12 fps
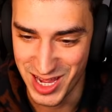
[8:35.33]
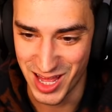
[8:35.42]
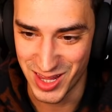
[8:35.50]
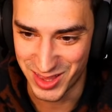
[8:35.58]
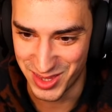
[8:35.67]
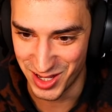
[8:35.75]
He
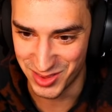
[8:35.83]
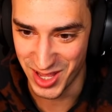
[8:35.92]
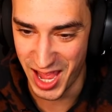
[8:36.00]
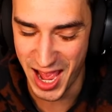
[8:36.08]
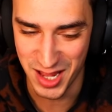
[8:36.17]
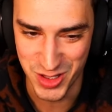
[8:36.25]
got like
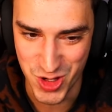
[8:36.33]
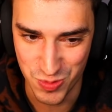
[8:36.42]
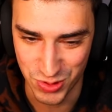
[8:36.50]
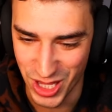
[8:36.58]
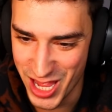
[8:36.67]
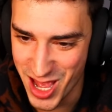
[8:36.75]
the
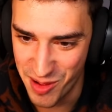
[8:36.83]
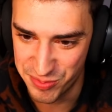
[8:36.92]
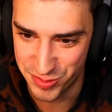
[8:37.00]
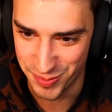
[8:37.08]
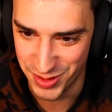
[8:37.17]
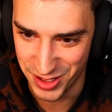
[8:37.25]
alley-oop layup
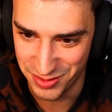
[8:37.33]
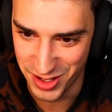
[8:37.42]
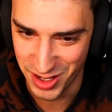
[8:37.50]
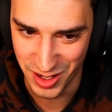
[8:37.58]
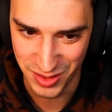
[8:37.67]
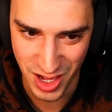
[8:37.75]
from
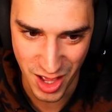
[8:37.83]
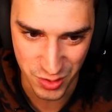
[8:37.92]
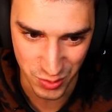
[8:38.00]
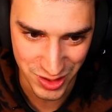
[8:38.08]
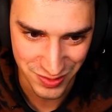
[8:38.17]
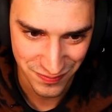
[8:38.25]
the
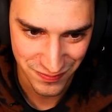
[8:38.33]
other one.